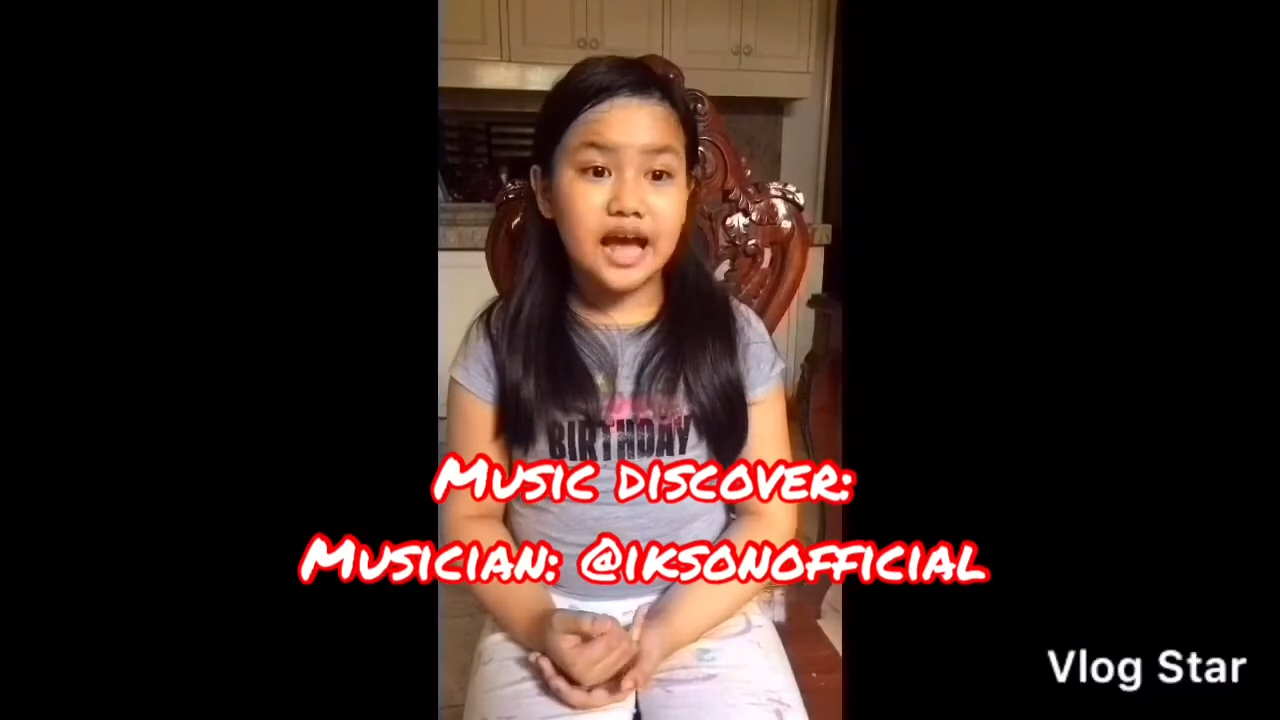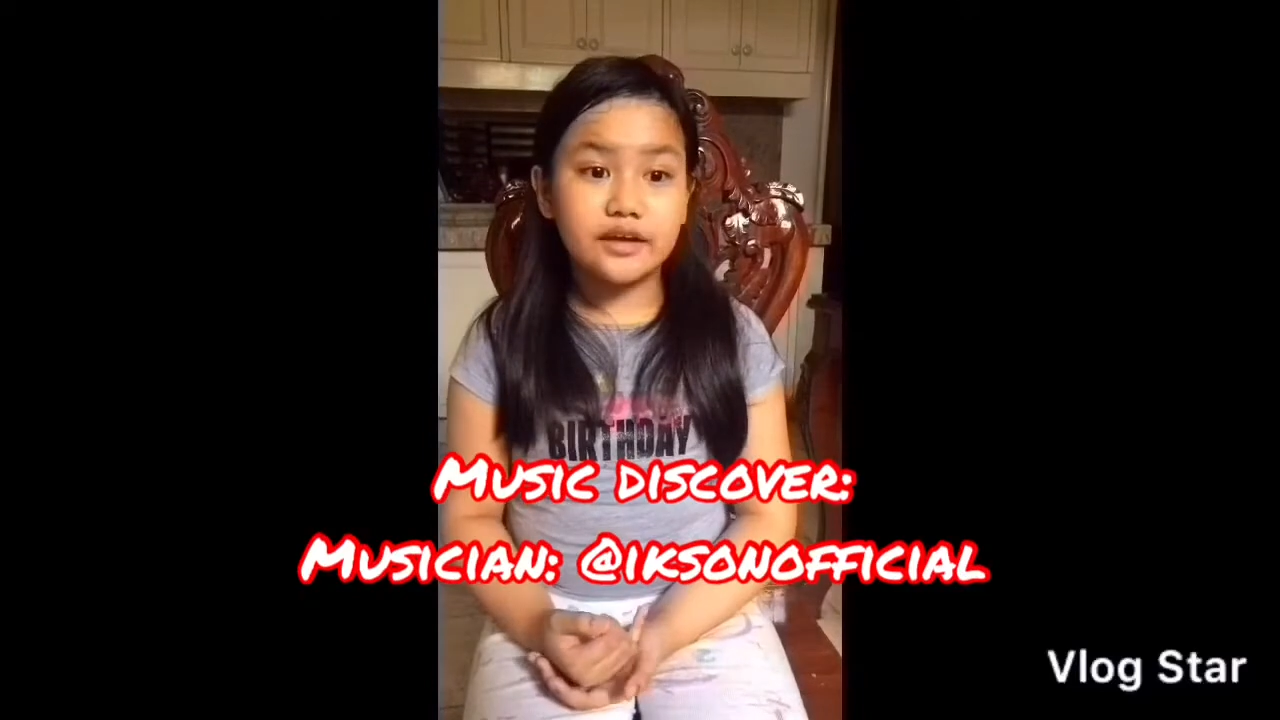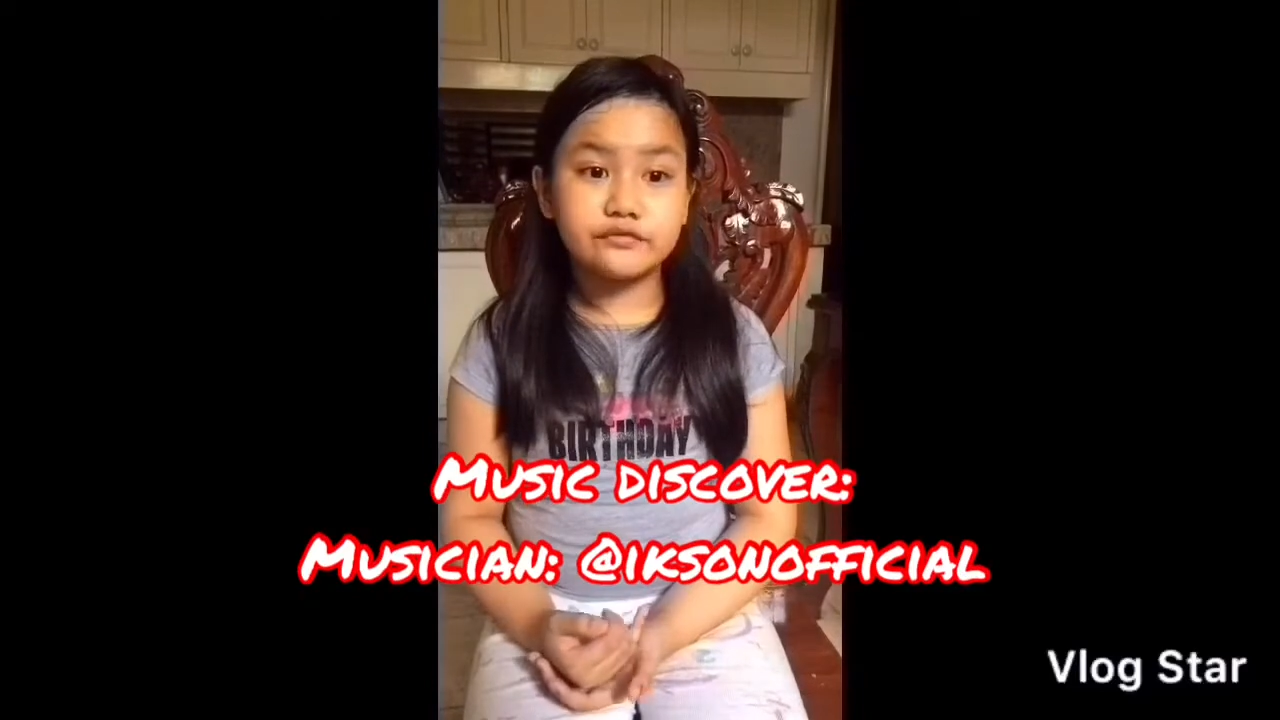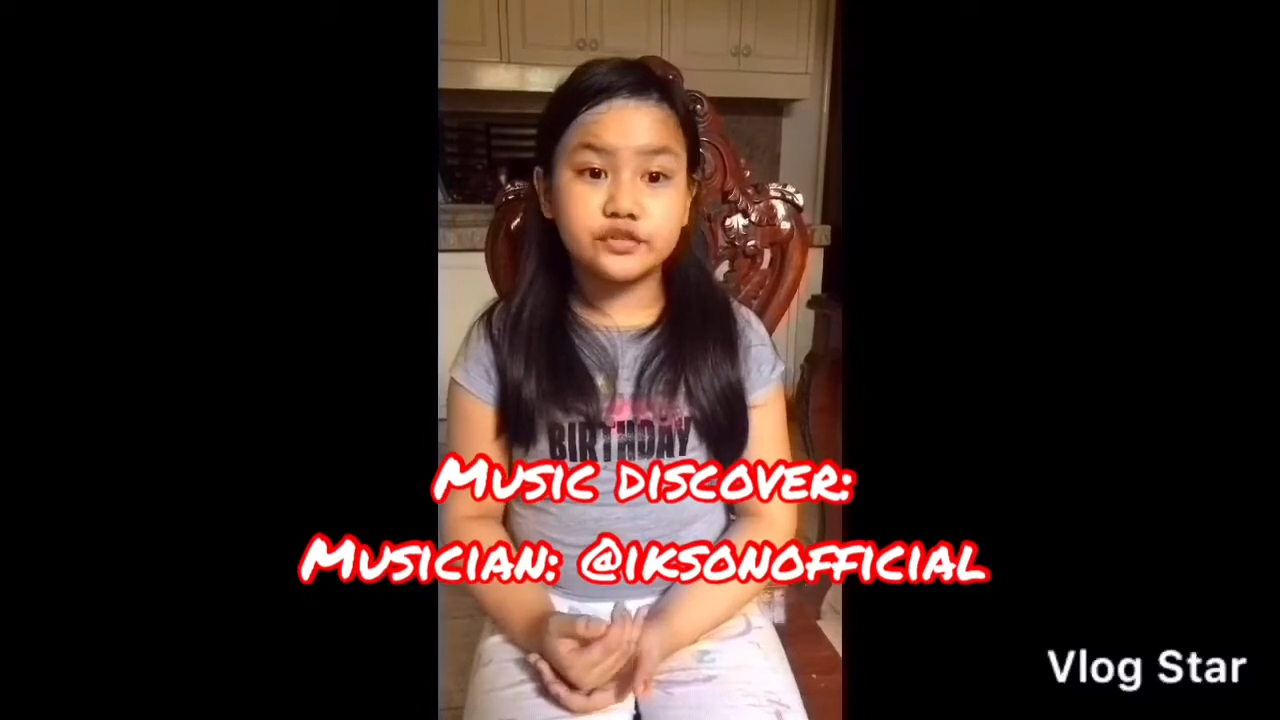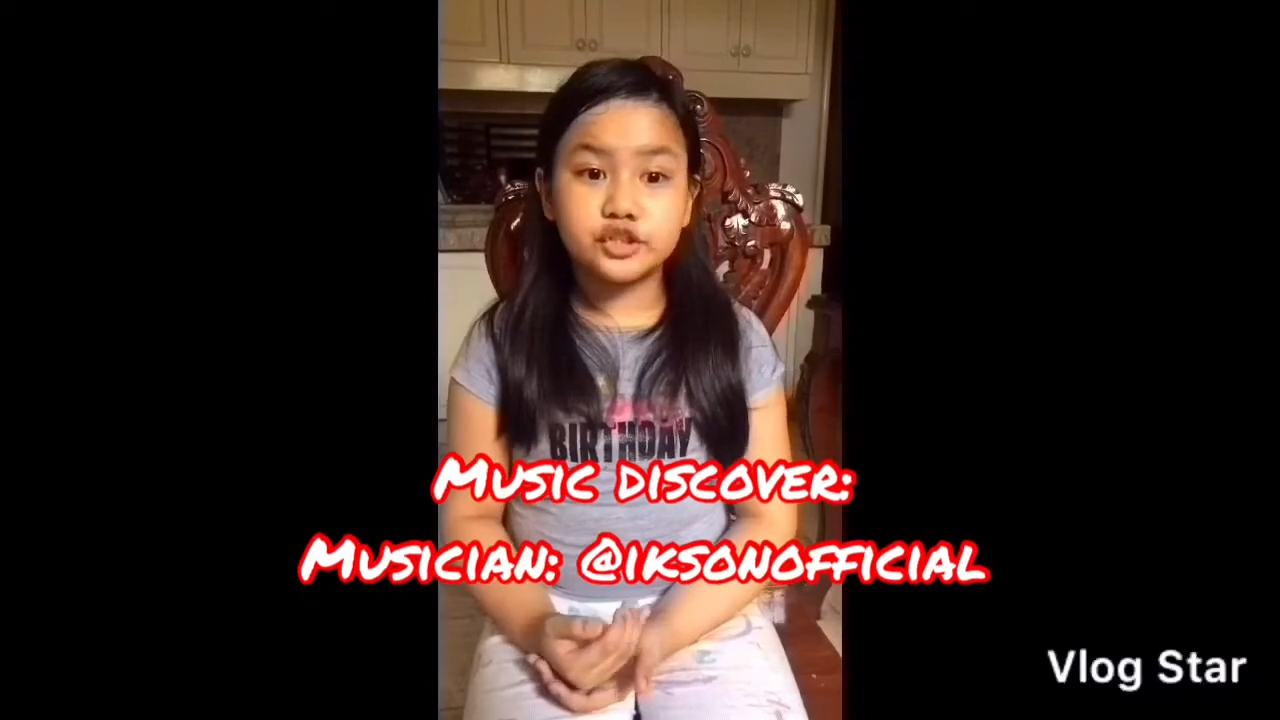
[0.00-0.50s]

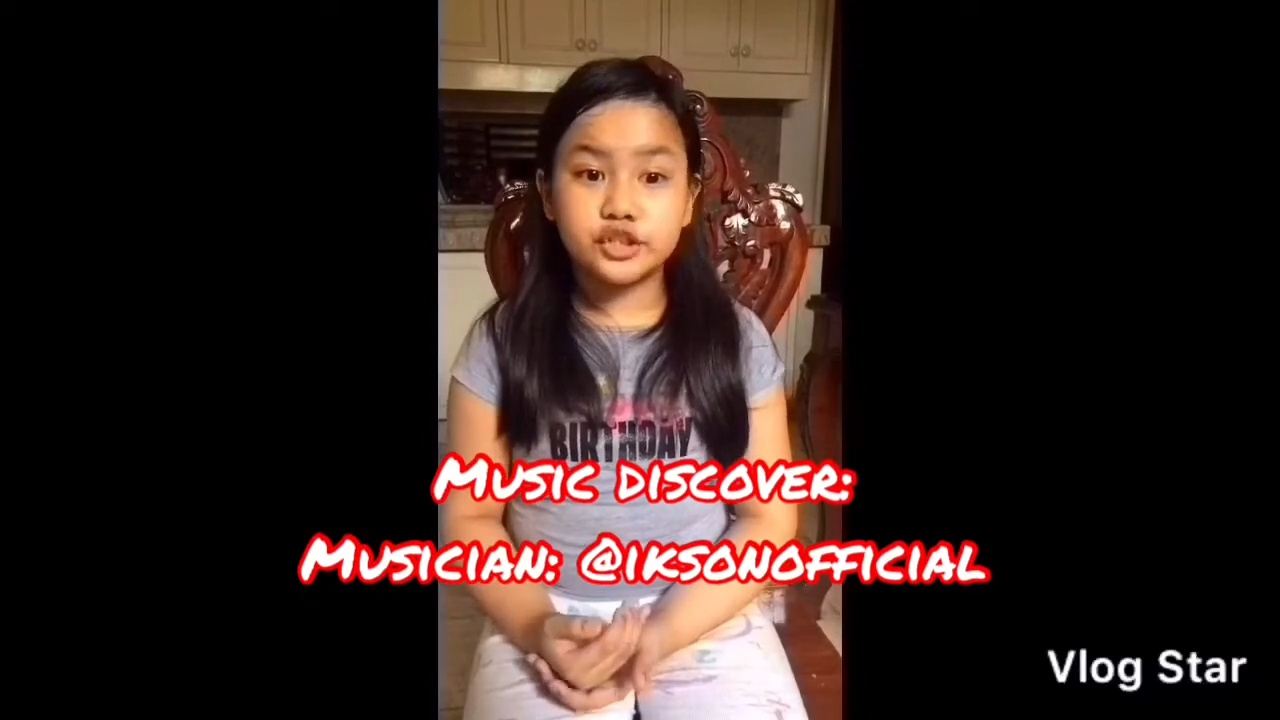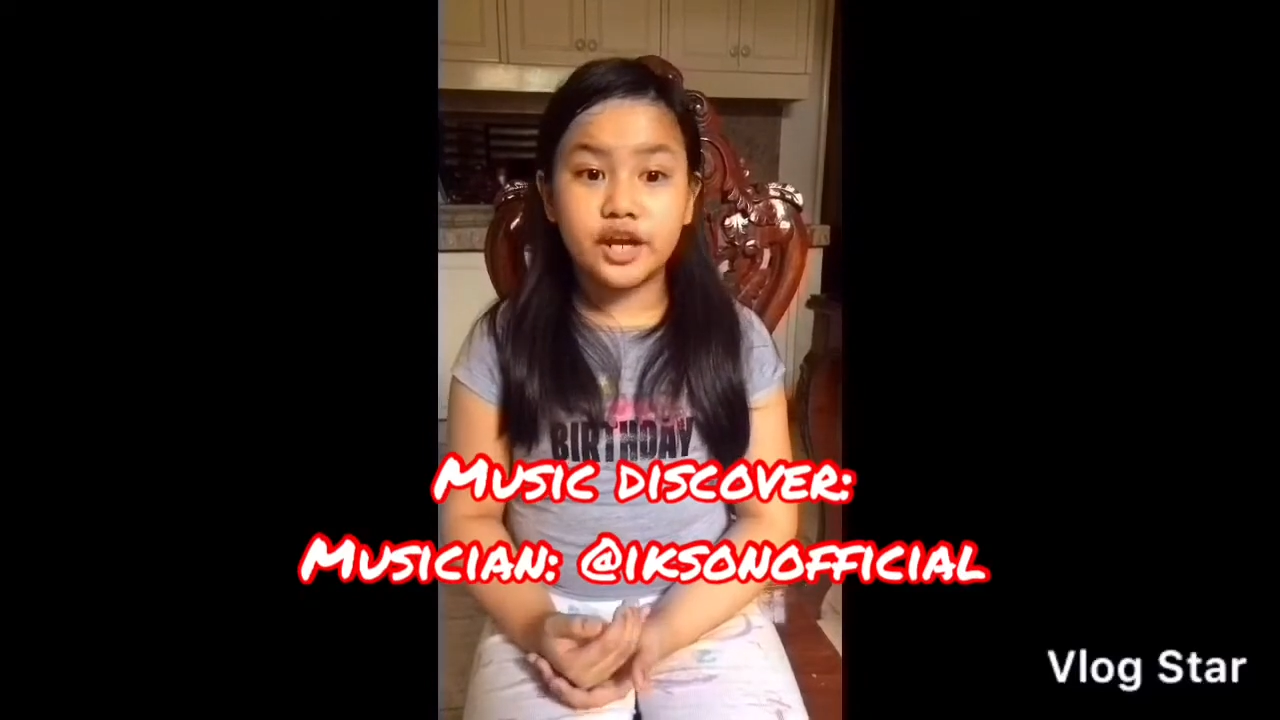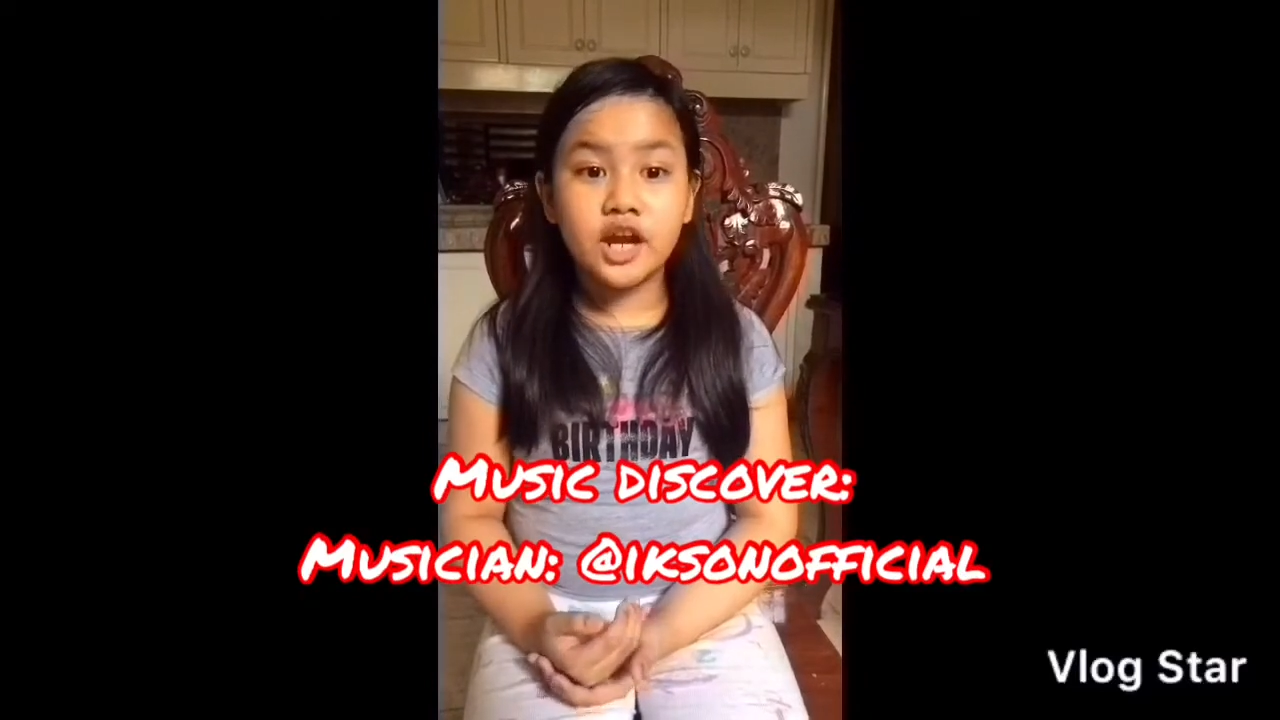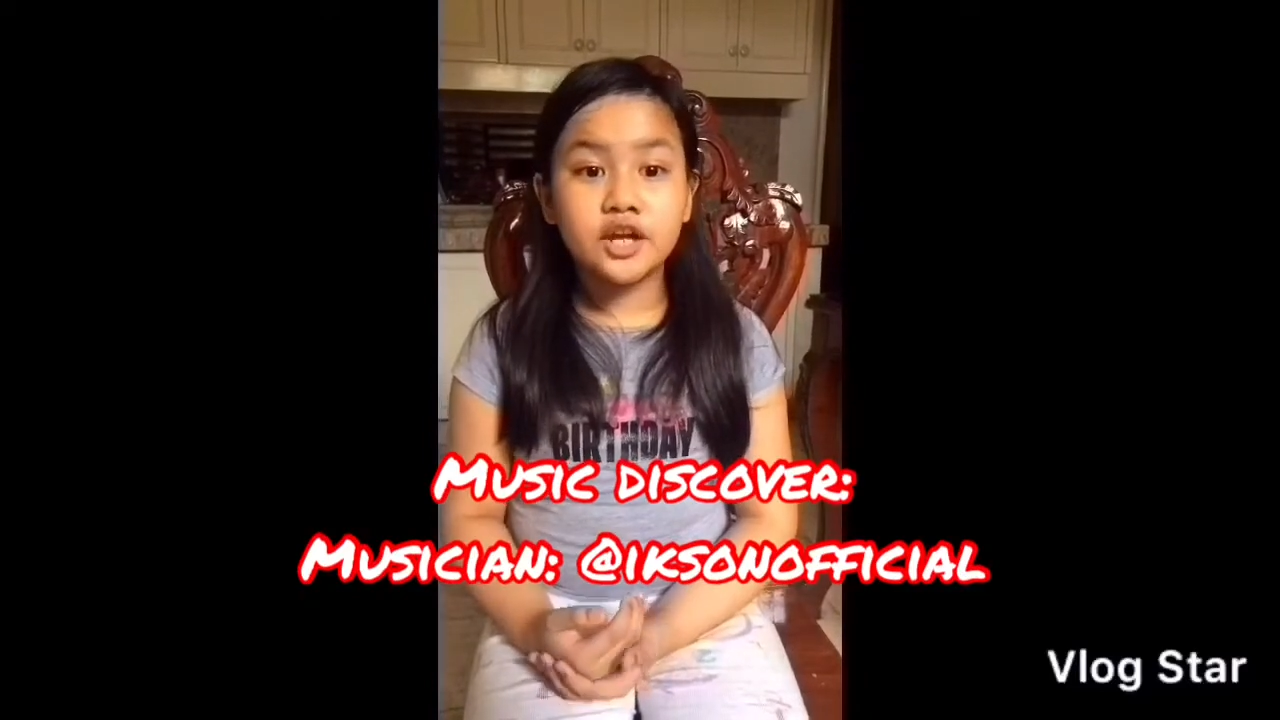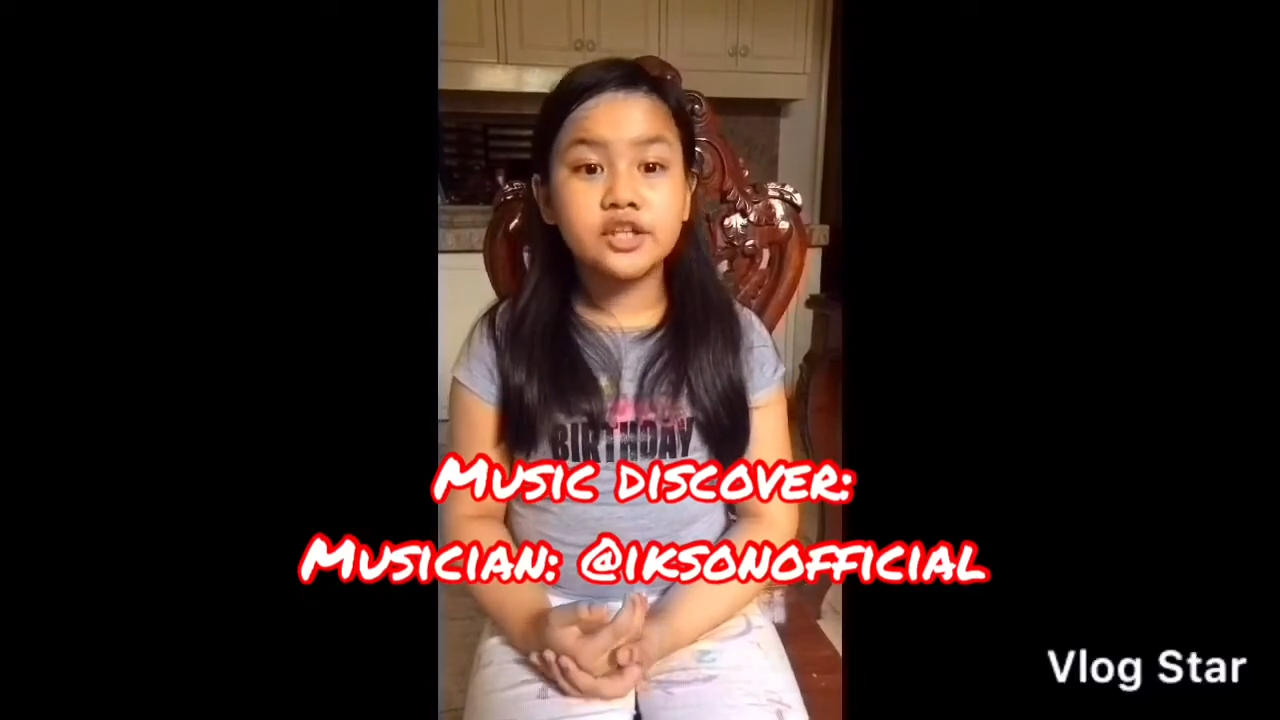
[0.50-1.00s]
I've
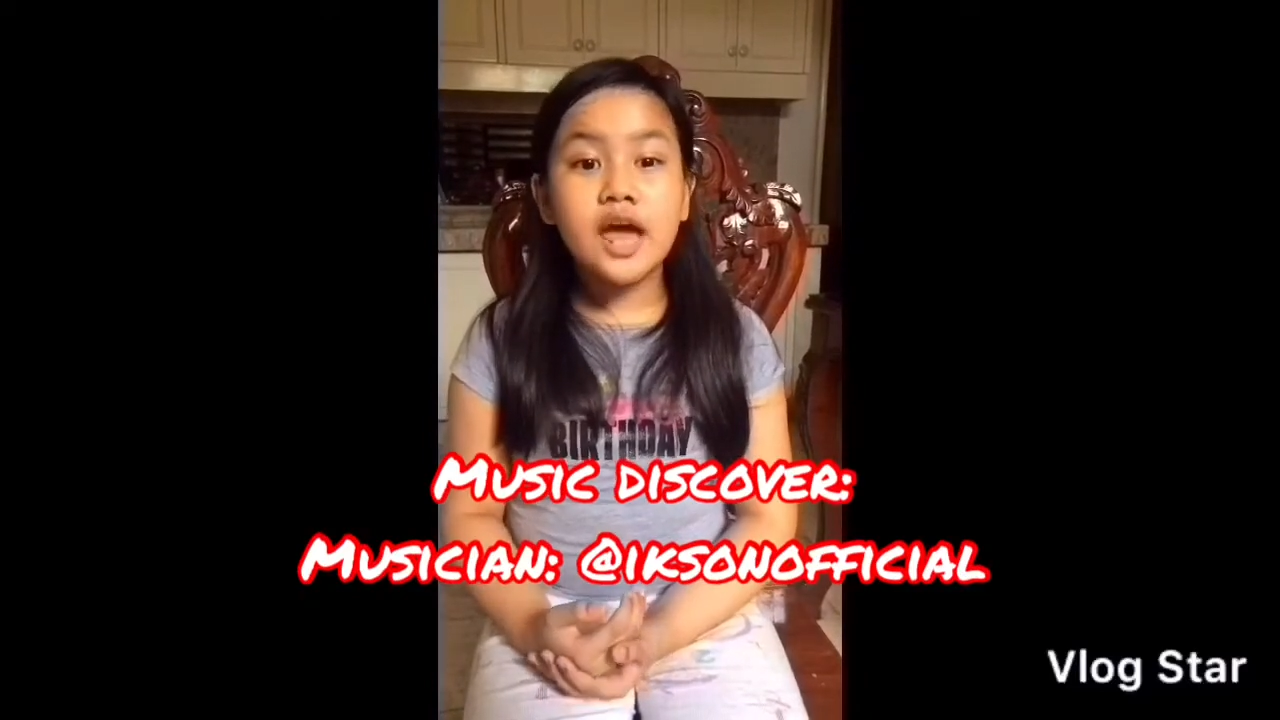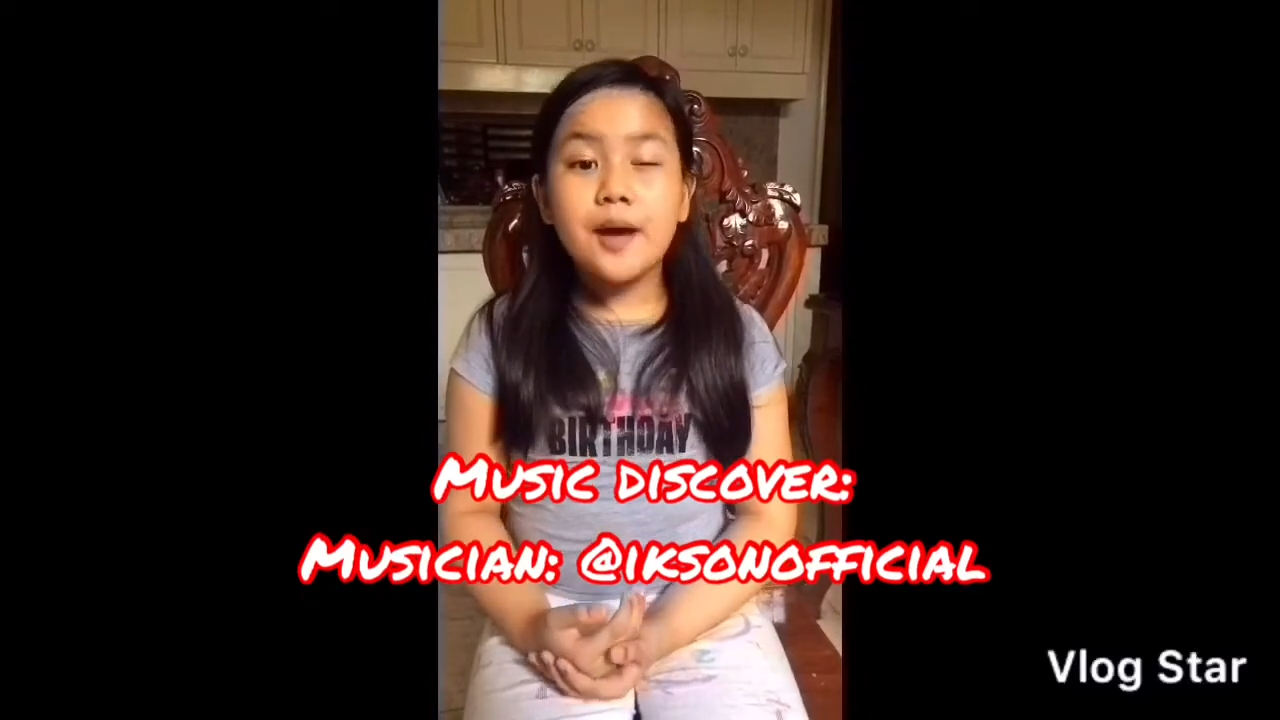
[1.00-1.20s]
shared